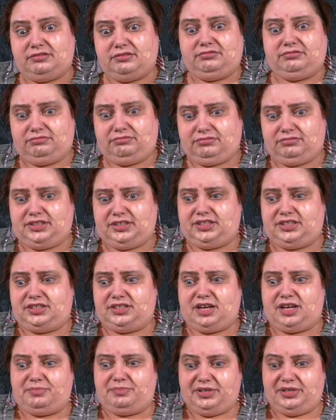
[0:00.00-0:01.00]
Okay. Ooh, let's
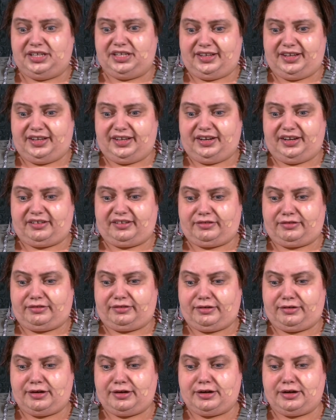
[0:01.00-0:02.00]
not put it there.
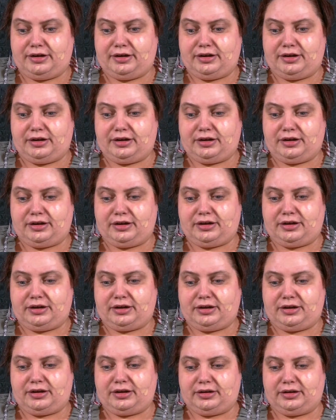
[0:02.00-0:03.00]

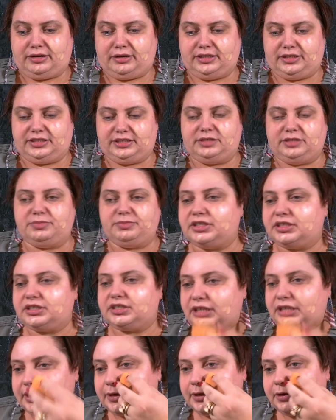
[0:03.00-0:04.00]
Because this
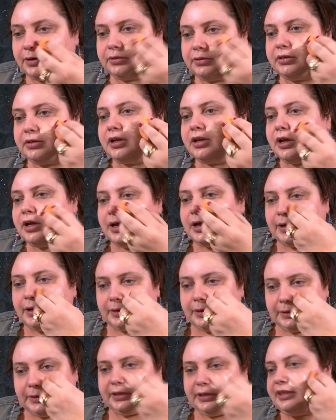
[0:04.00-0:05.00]
sponge, I didn't know
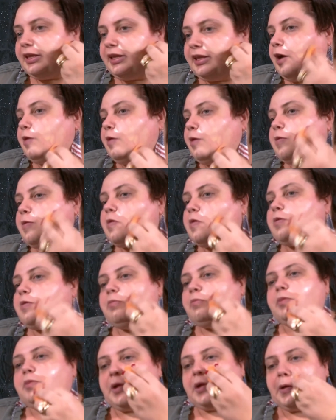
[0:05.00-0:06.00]
did that.
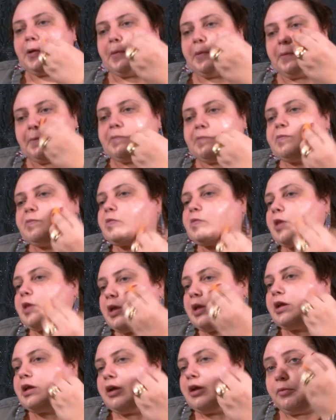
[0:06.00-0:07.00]
But um,
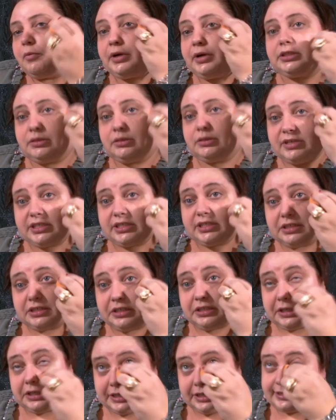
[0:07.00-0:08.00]
when I took my
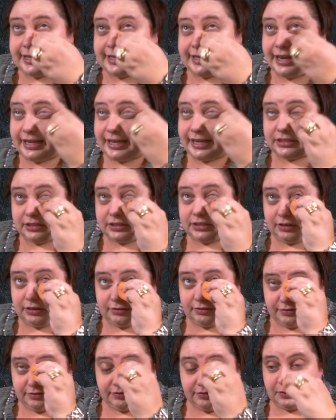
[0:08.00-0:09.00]
son to get his cast
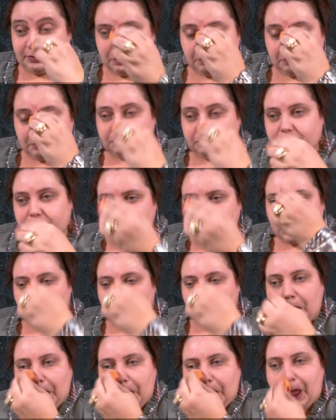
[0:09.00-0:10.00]
off,
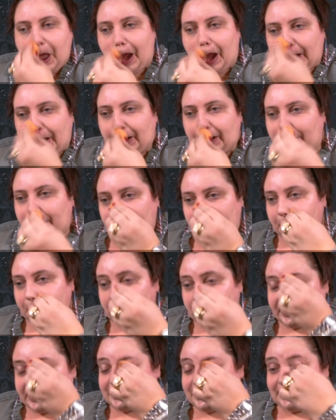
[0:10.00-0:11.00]
I,
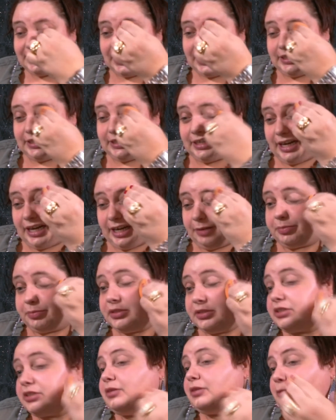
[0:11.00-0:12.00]
um, Wednesday I did have to
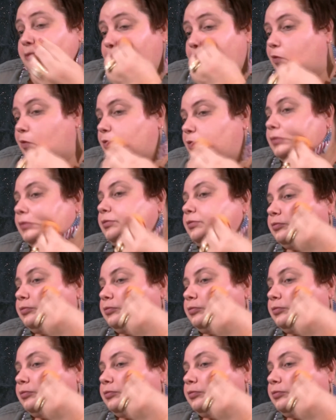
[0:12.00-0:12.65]
put some on.